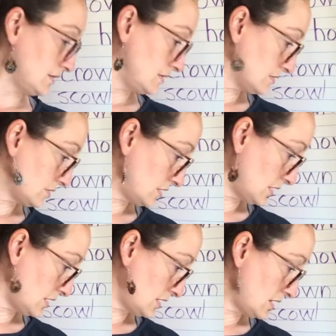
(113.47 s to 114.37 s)

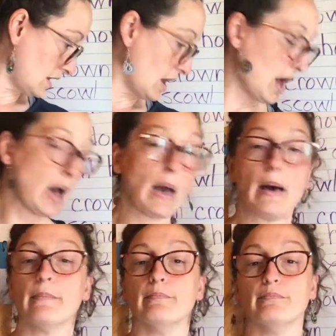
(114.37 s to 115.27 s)
Okay.
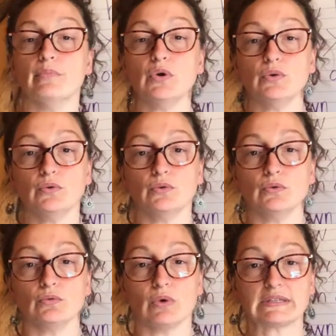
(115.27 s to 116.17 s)

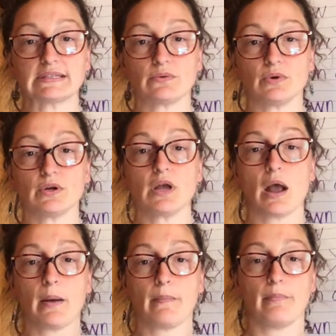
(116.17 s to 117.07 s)
Moon. What's the word?
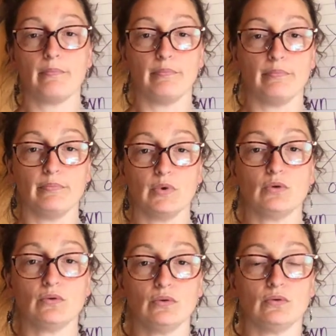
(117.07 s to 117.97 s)

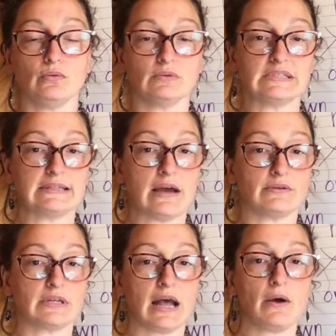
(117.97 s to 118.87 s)
Moon. Sound
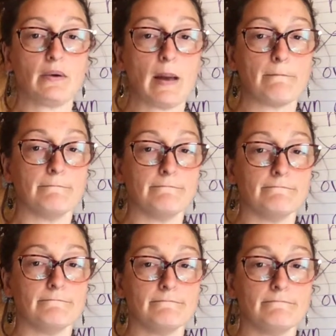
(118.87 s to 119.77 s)
it out.
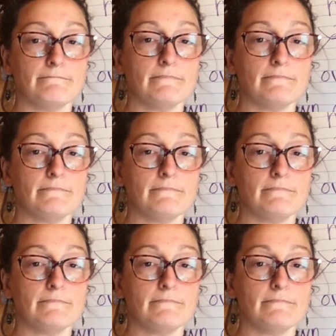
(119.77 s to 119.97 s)
M-oo-n.